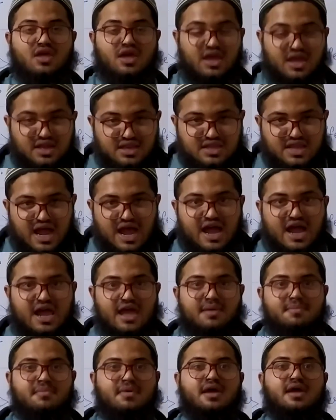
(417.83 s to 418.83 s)
in
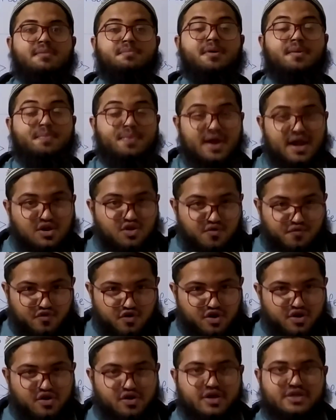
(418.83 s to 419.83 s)
time, prepare you
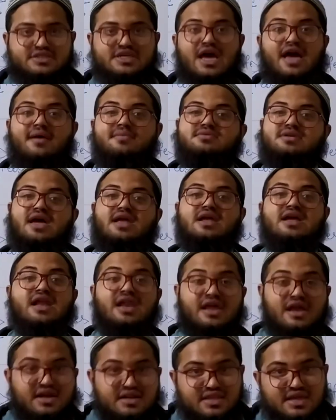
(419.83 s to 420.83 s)
for your exams, and
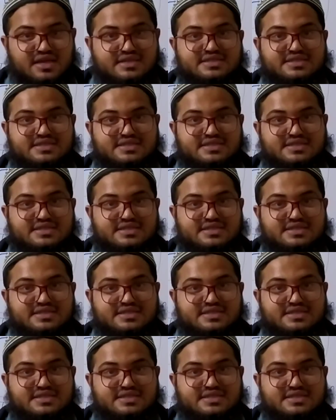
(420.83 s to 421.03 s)
clear the